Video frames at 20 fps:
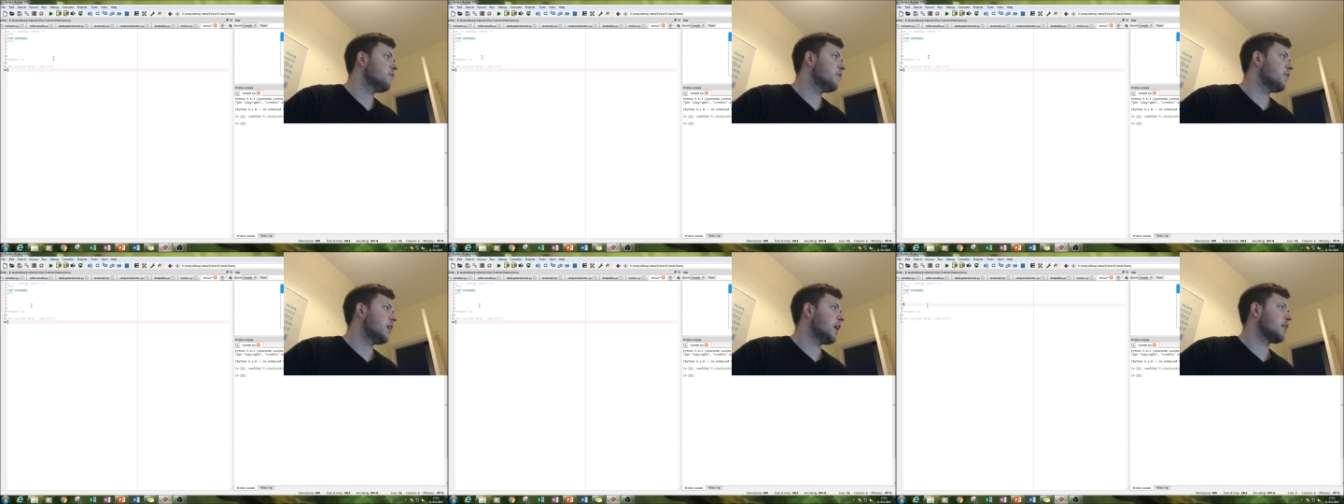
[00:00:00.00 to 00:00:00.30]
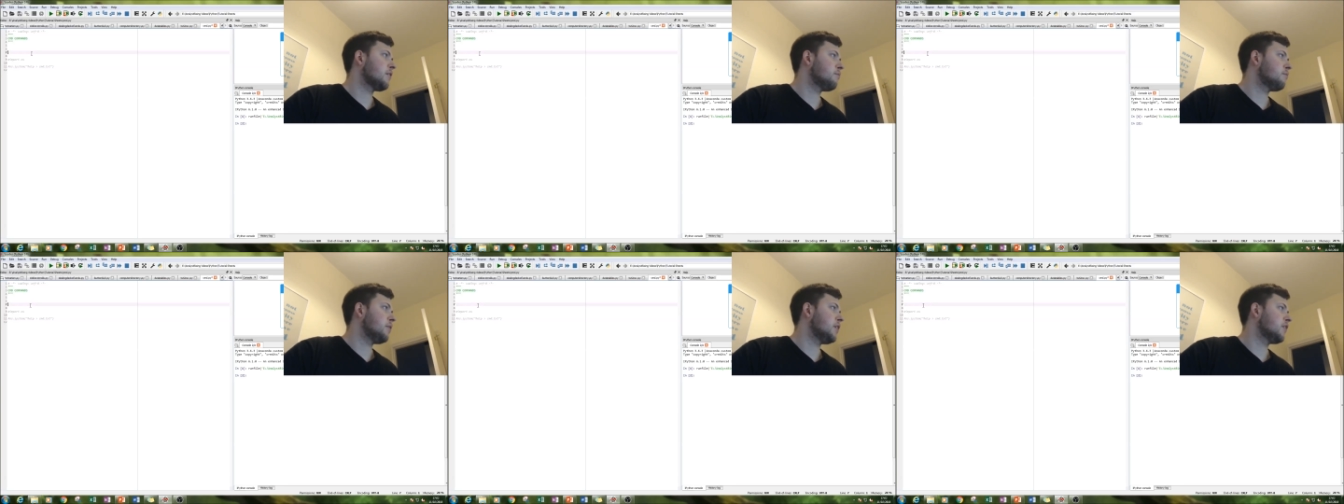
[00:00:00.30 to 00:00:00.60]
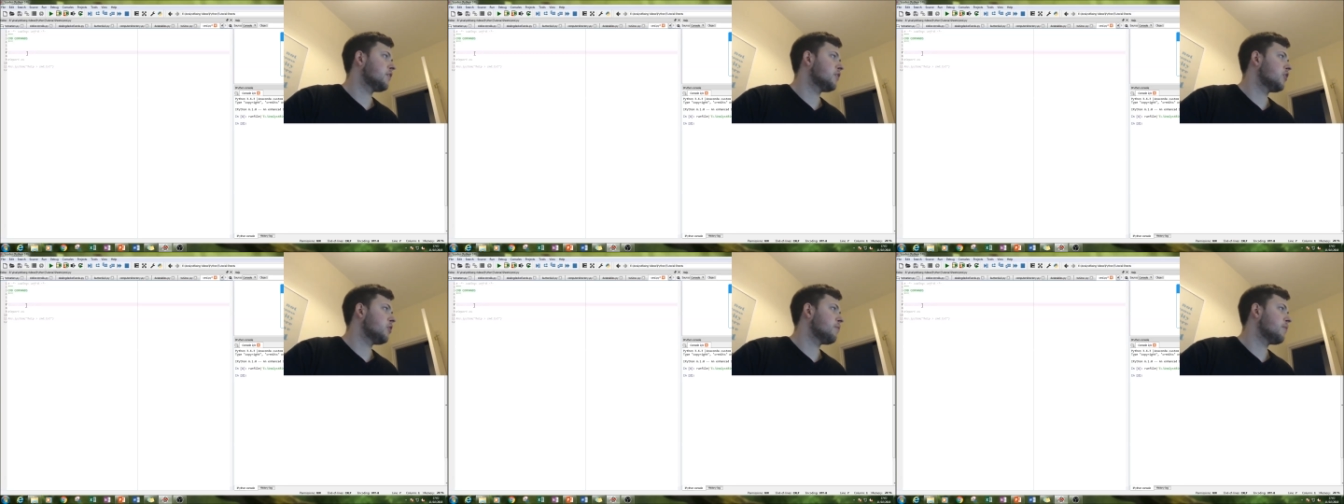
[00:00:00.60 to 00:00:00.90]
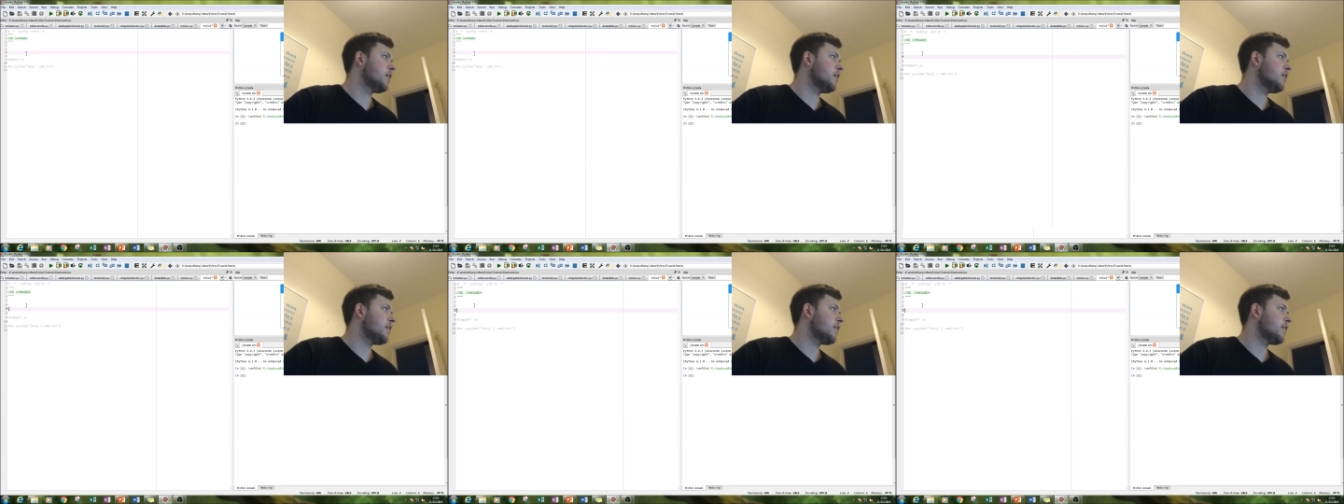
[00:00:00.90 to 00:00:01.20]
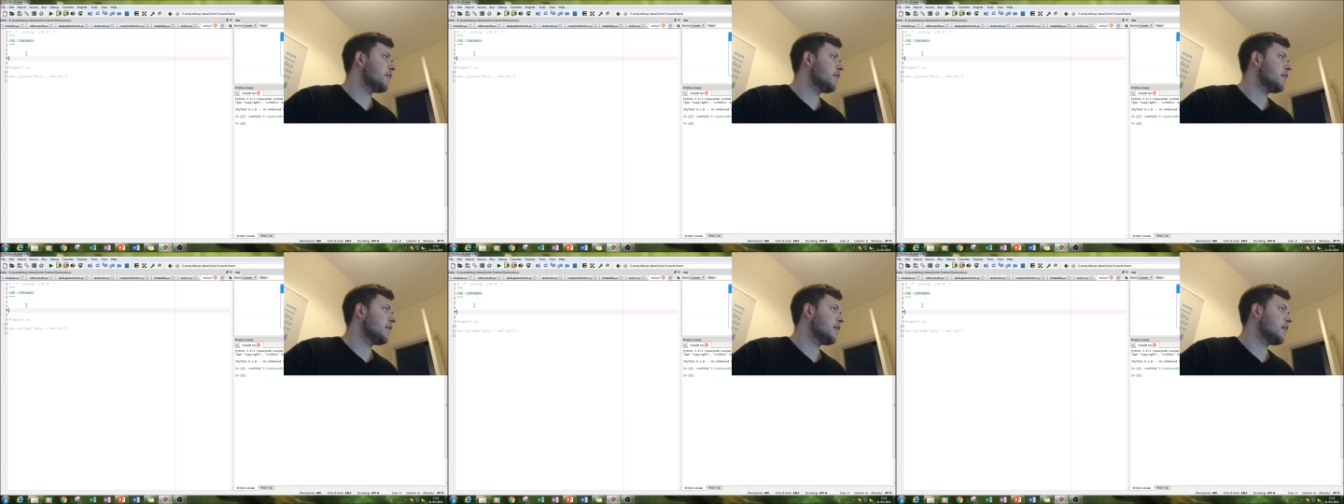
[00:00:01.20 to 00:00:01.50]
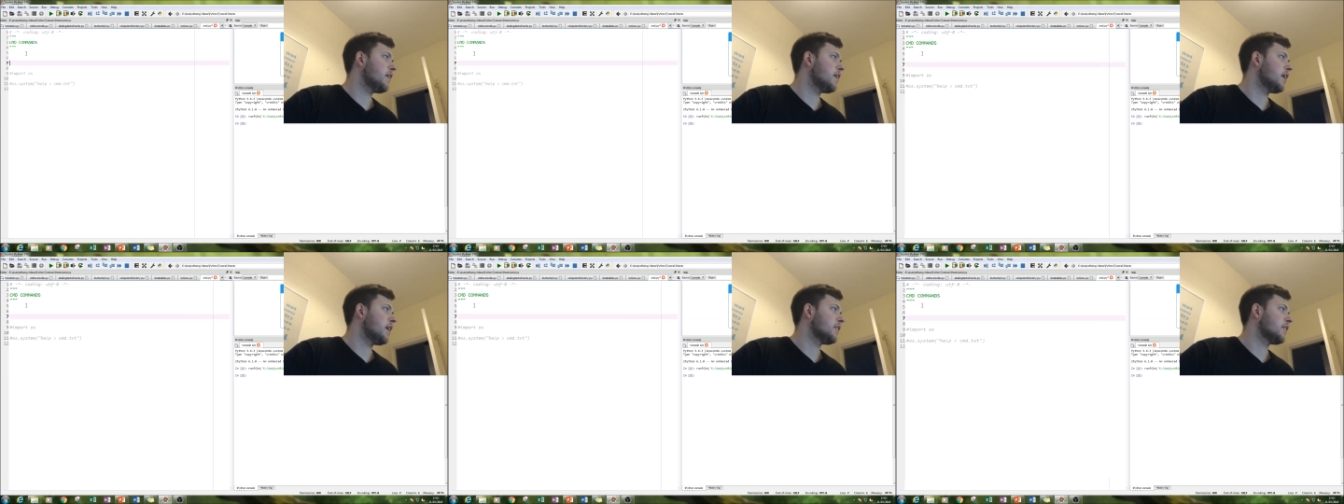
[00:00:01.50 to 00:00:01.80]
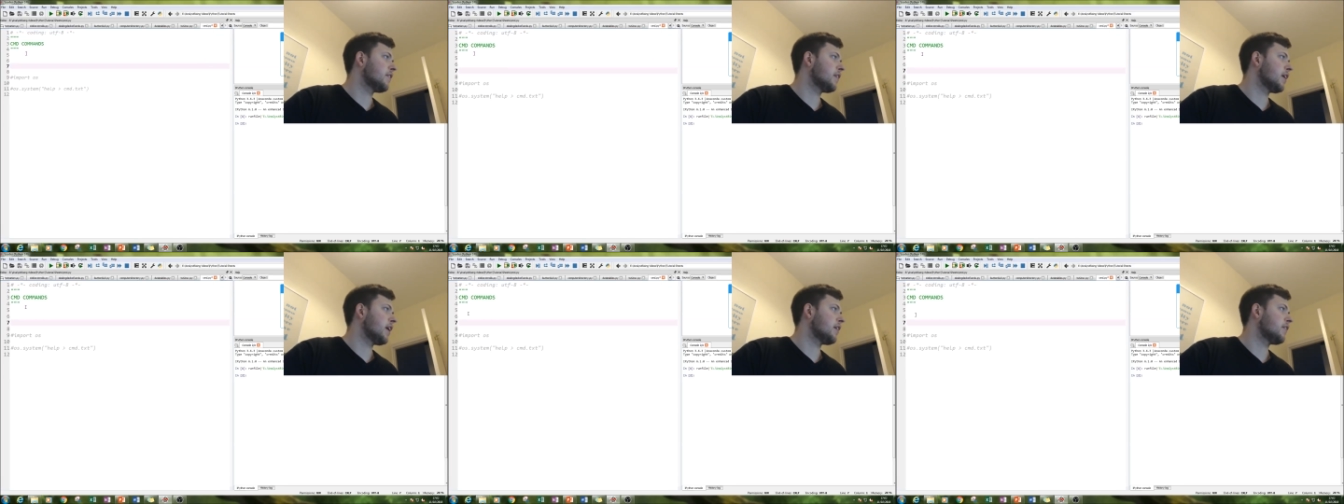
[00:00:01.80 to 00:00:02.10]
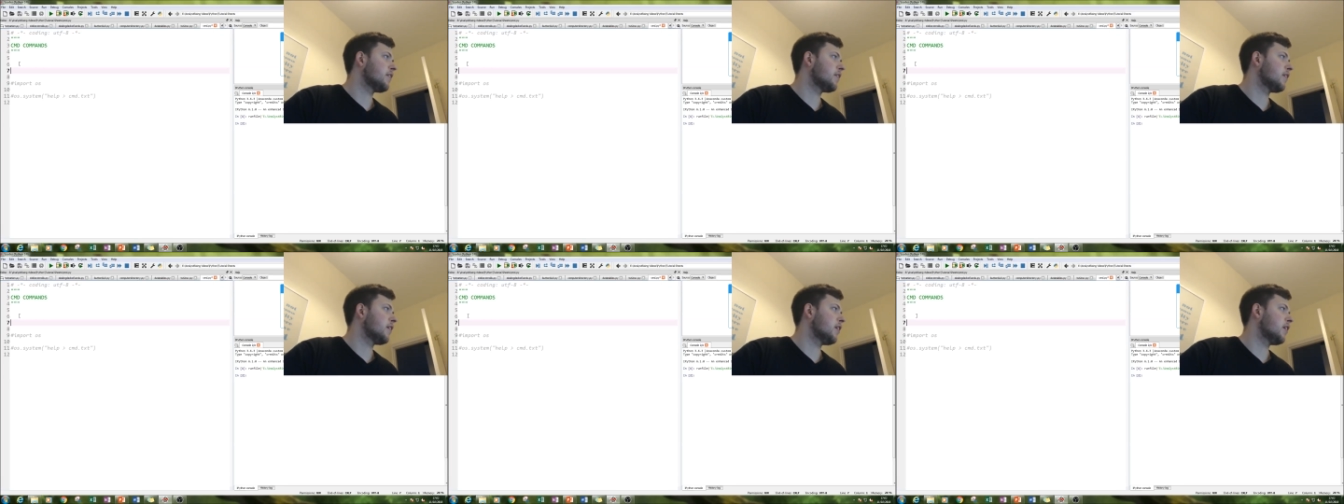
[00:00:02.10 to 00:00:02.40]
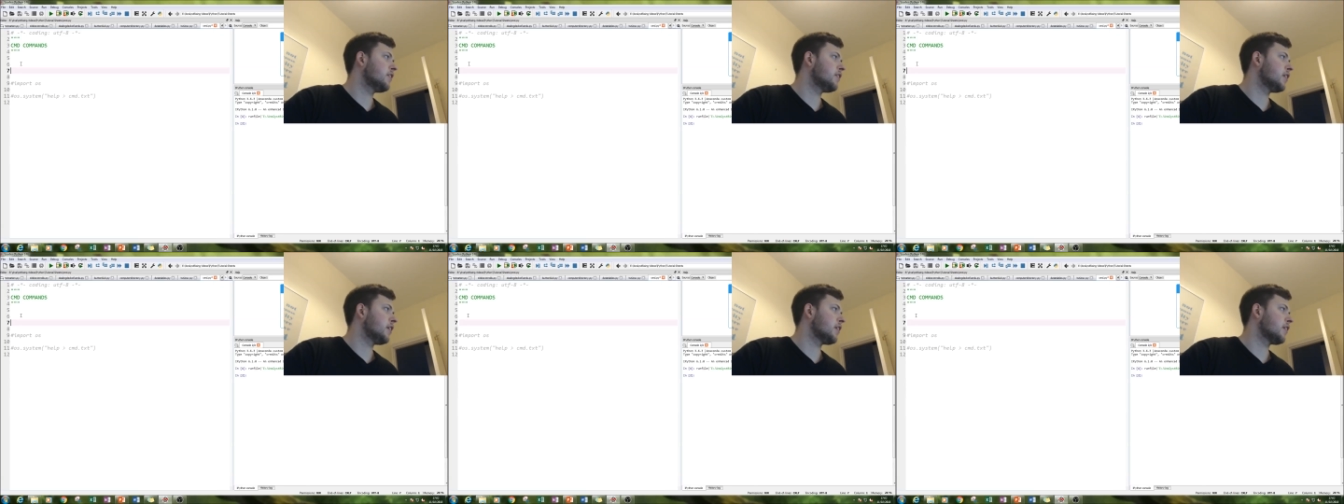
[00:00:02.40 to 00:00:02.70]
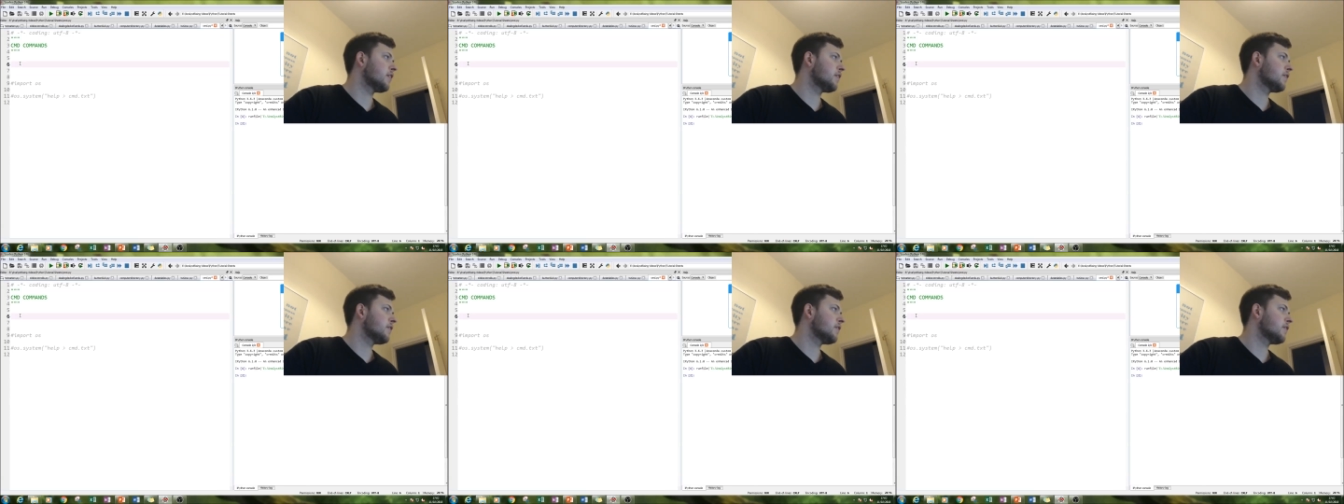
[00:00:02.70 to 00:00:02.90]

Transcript: let me zoom in and let's get started.